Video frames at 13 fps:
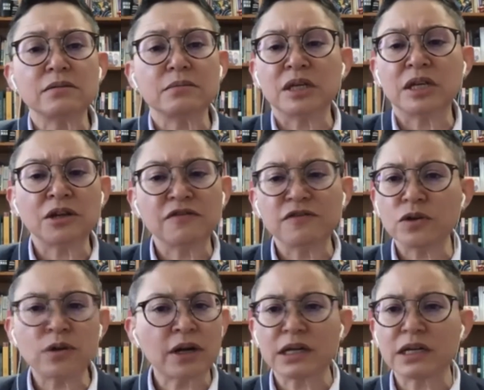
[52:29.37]
Many of
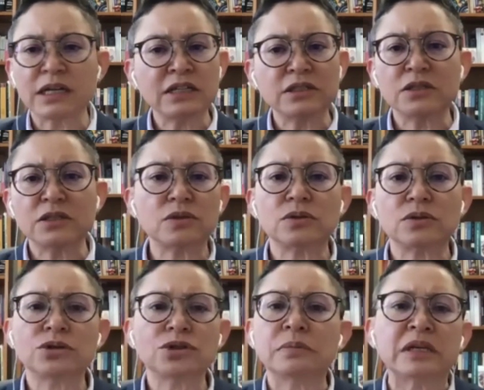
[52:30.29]
you are connected to
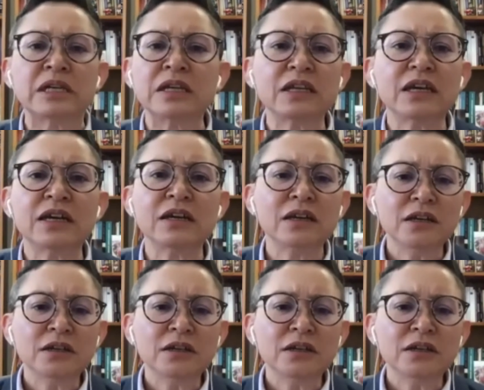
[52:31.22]
social media.